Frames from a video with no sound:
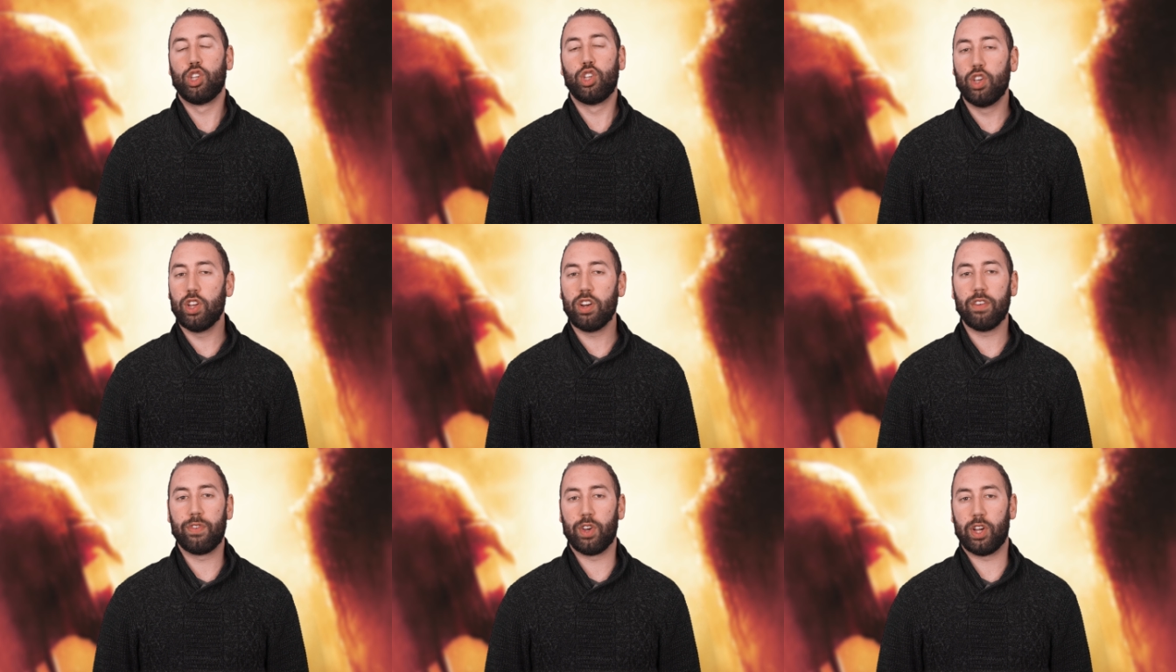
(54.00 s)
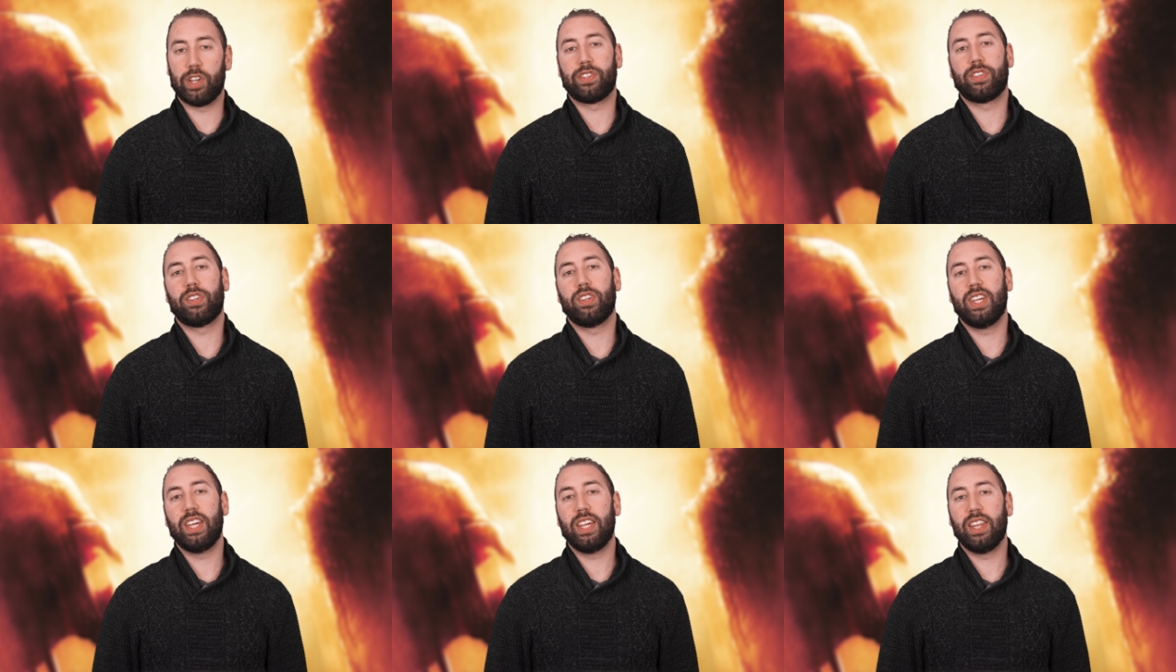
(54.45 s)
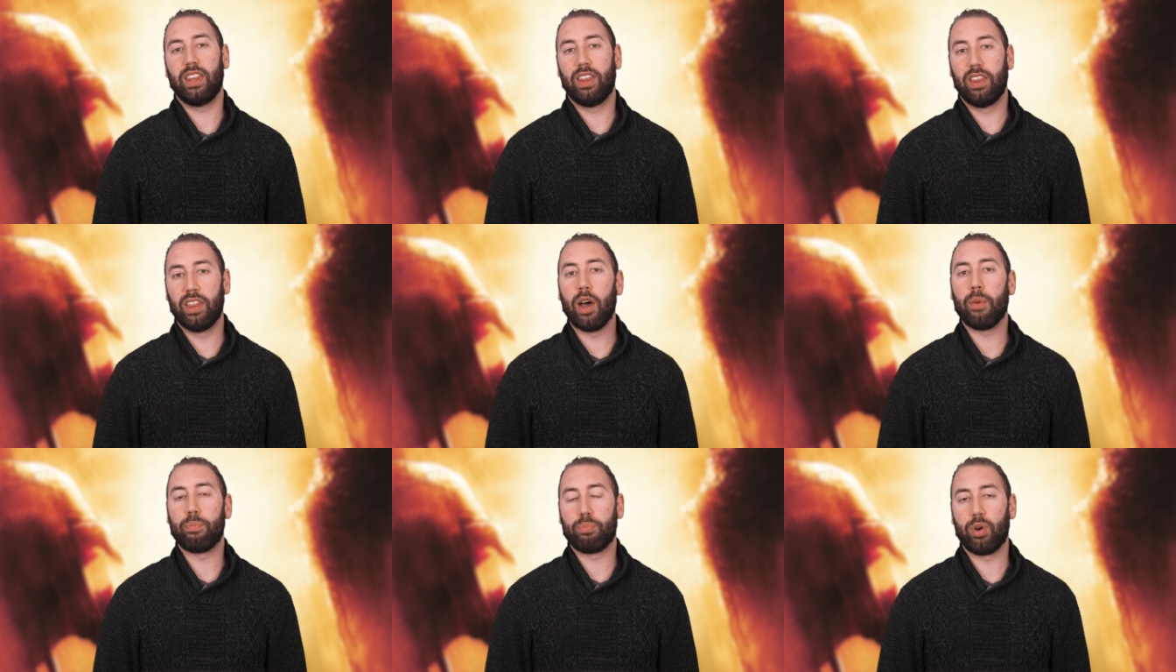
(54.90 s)
Universally,
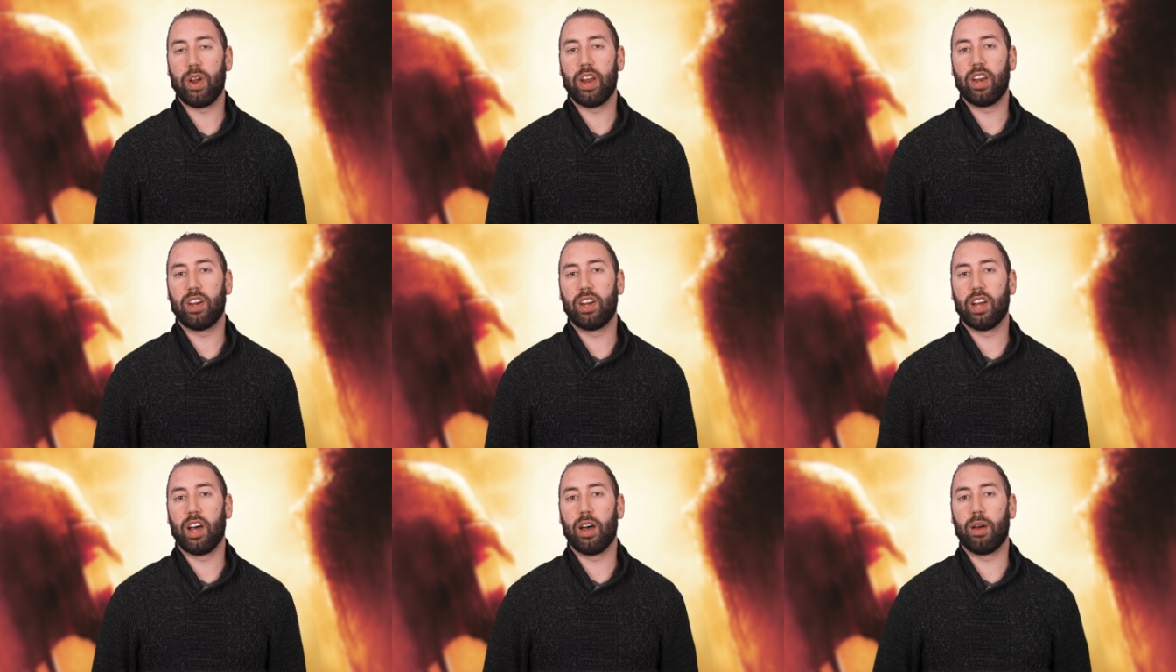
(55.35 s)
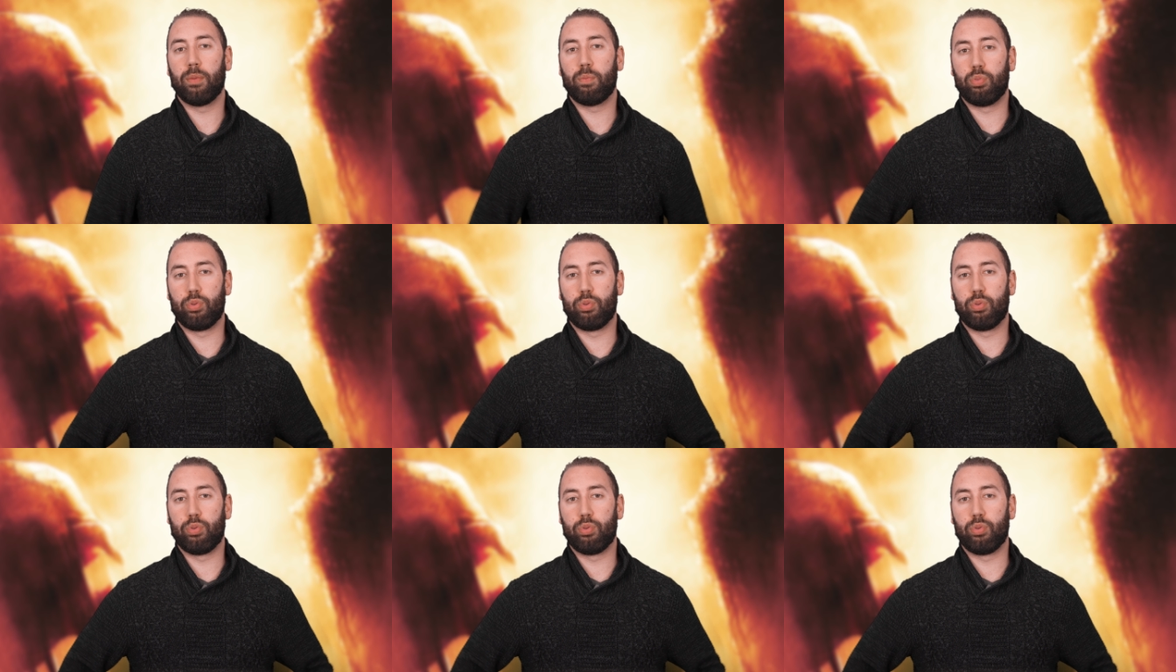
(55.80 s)
The Predator